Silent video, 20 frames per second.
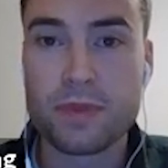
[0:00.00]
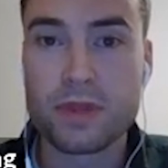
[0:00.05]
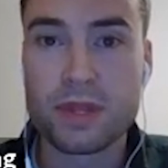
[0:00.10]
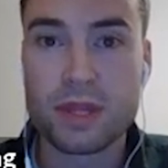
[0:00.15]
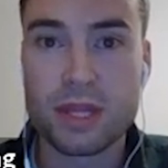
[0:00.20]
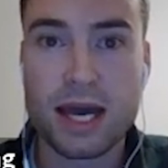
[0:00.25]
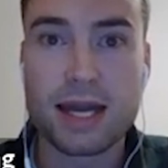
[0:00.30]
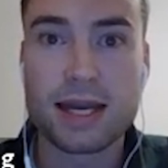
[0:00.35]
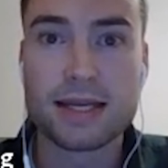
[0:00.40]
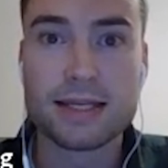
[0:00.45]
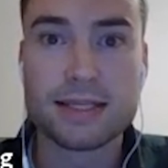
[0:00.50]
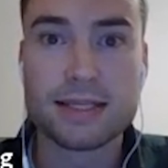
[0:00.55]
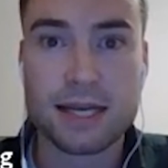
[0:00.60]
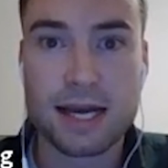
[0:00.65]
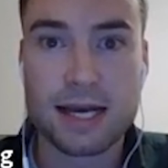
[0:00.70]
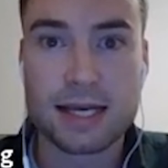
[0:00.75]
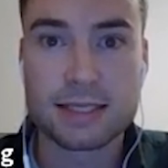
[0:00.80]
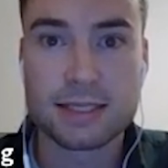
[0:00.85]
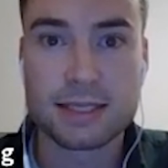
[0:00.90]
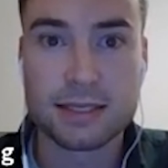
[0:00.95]
that is an
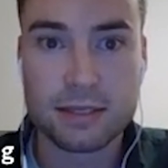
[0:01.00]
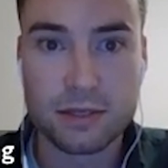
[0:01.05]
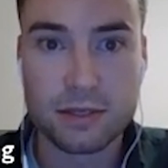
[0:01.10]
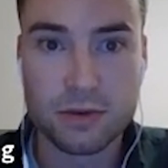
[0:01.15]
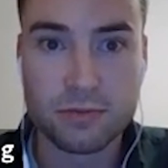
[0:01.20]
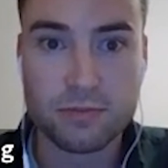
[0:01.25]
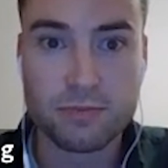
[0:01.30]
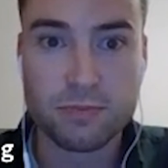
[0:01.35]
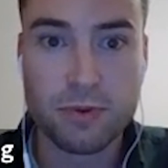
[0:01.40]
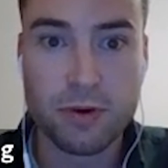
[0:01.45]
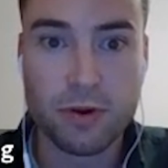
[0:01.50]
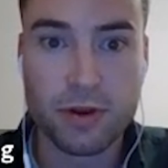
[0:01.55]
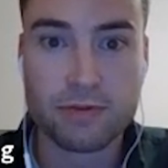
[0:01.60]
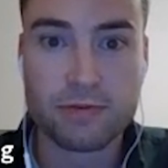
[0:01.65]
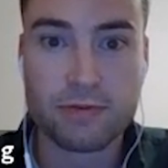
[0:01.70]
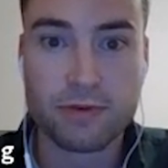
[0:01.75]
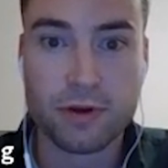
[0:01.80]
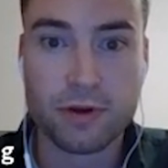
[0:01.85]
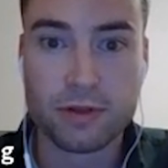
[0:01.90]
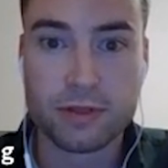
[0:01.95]
asset. You've put in
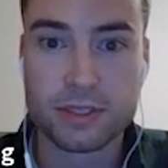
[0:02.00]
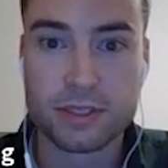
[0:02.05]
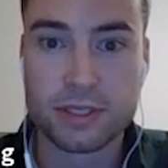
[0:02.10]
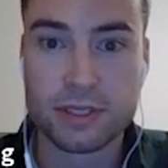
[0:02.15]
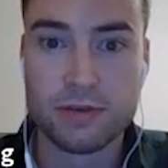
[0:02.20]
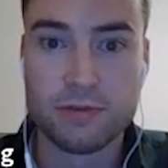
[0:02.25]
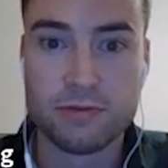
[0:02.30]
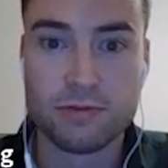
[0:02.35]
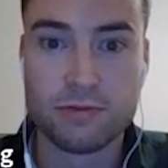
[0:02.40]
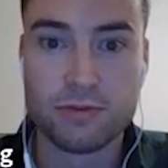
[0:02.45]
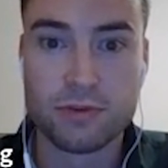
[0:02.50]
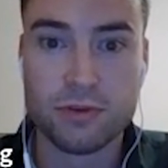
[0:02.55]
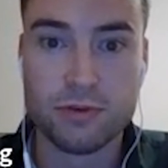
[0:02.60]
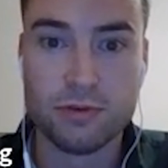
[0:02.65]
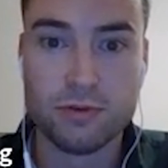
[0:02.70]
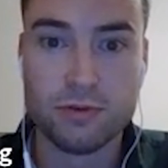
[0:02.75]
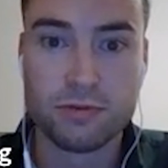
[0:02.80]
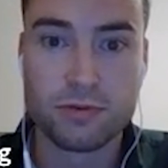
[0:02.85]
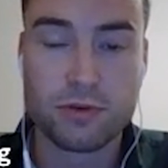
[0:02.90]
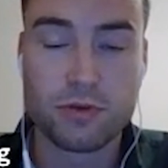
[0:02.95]
funds and
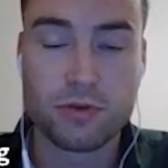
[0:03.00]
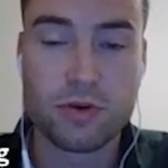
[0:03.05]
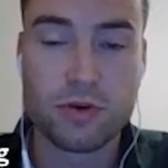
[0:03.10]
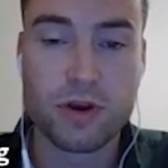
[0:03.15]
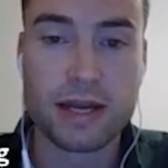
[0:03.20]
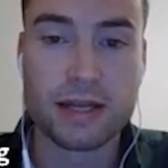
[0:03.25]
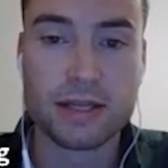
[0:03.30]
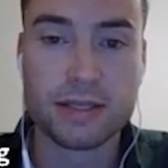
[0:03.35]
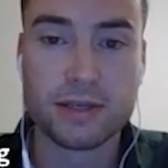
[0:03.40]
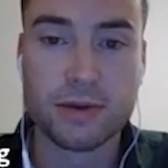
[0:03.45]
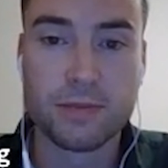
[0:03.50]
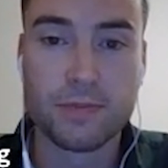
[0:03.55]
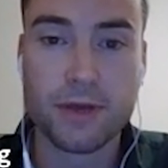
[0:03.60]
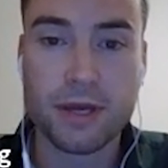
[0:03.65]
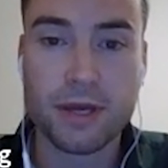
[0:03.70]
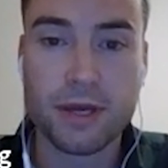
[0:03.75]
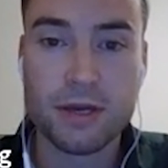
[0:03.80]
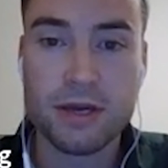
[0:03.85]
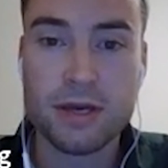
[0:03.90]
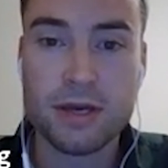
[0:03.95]
you've created
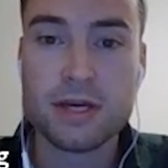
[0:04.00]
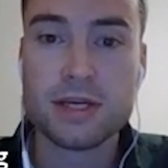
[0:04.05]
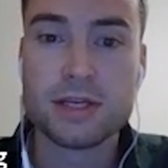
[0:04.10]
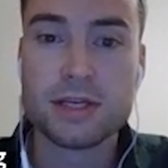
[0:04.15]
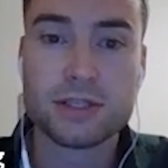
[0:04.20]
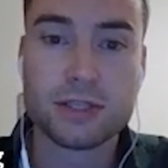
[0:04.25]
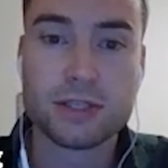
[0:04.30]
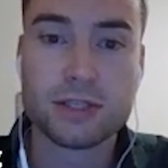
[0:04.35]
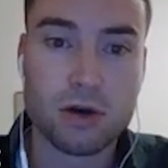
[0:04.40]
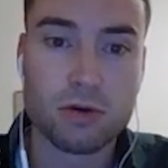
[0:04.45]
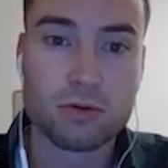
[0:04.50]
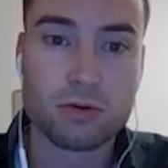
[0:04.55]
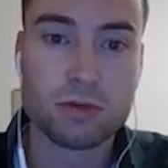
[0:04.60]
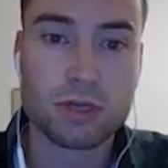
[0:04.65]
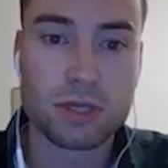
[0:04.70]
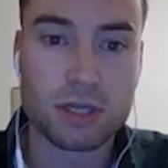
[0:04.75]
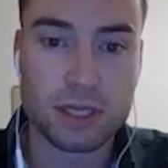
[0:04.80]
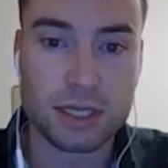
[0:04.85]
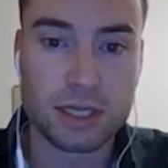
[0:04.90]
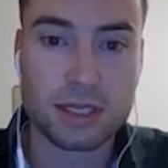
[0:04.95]
something. So
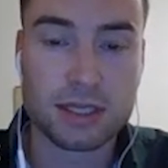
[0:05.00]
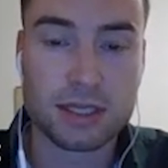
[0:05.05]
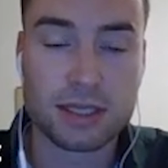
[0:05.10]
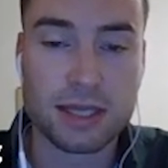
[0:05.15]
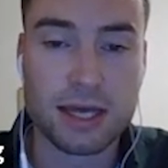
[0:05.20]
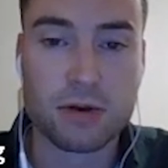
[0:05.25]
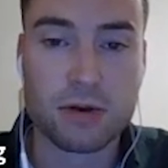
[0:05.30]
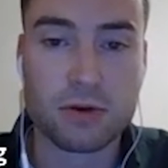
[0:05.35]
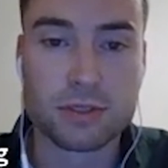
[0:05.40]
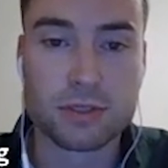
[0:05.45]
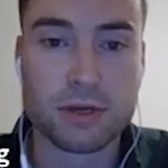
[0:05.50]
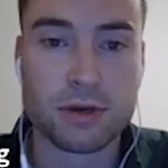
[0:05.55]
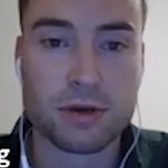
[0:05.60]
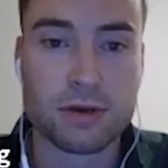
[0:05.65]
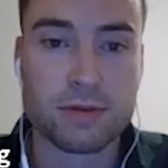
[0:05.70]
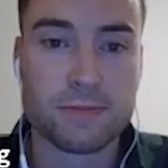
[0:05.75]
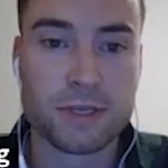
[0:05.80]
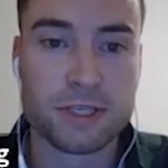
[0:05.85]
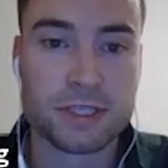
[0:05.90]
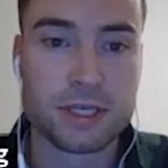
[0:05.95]
that also
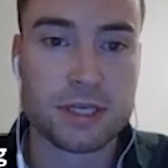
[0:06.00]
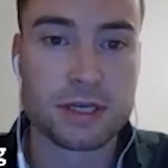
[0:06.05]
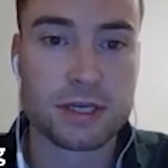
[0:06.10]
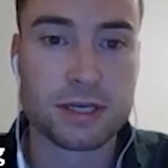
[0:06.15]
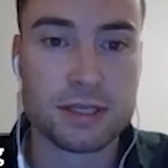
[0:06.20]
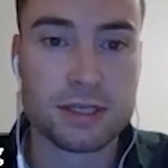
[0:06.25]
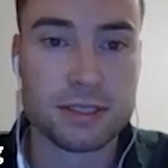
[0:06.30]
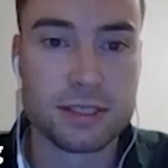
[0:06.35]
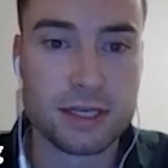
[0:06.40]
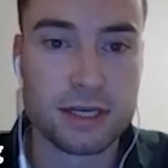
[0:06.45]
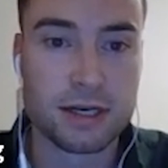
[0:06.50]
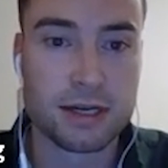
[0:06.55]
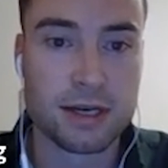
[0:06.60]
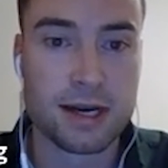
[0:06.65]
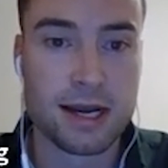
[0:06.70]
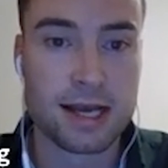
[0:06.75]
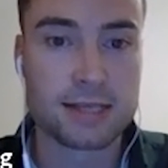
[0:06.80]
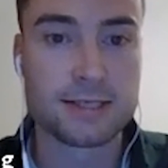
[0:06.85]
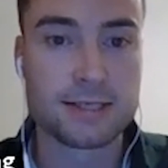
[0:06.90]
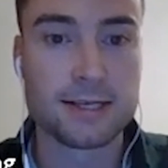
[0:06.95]
can be considered an
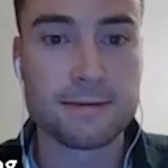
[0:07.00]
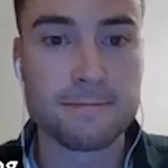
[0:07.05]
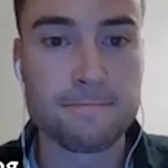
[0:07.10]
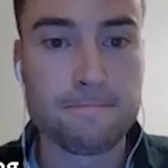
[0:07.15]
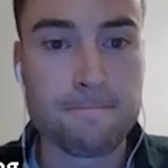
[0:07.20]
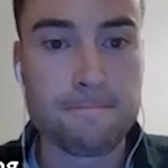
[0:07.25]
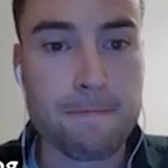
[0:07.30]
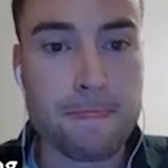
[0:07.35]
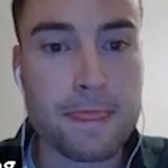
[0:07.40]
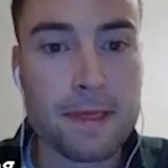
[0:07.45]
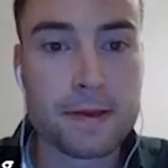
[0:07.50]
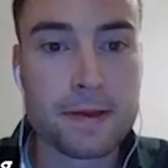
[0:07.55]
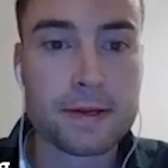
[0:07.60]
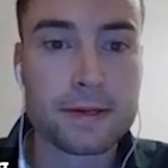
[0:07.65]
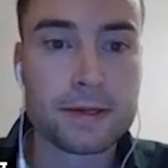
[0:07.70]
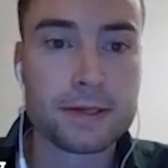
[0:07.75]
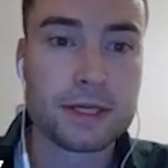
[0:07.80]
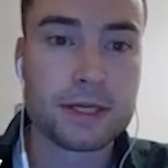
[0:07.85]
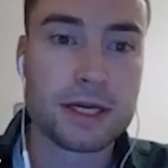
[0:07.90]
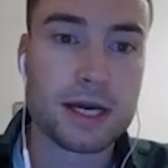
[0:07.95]
asset.
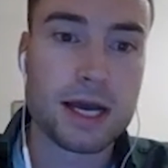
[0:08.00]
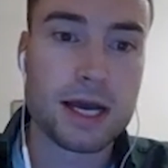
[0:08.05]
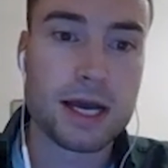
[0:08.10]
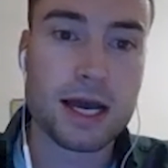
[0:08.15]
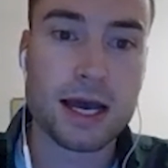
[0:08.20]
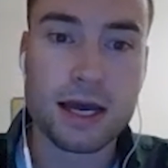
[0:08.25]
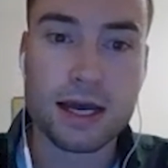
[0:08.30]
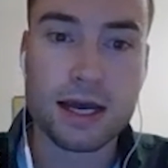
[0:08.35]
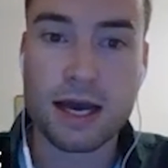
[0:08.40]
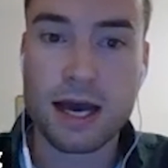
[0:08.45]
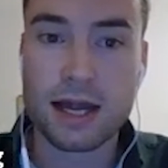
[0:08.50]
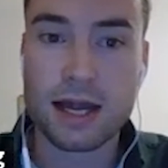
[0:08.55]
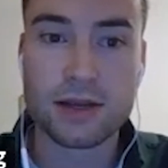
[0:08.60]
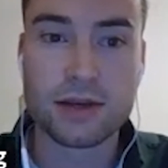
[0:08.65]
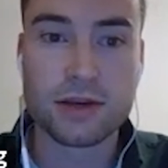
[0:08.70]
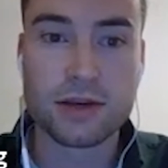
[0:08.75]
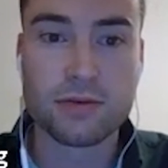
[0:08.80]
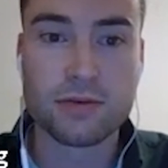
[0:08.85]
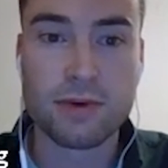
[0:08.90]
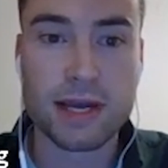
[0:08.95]
And you
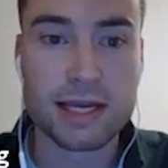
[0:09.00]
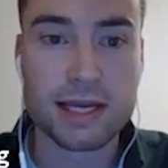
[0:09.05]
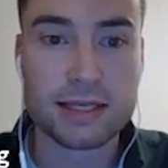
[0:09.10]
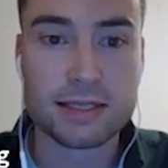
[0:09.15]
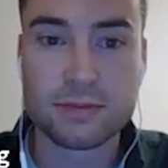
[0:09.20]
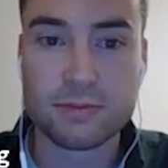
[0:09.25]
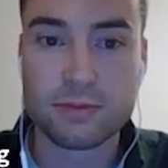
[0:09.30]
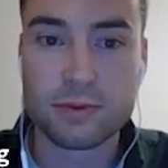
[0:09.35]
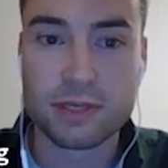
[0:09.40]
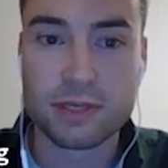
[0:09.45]
can raise,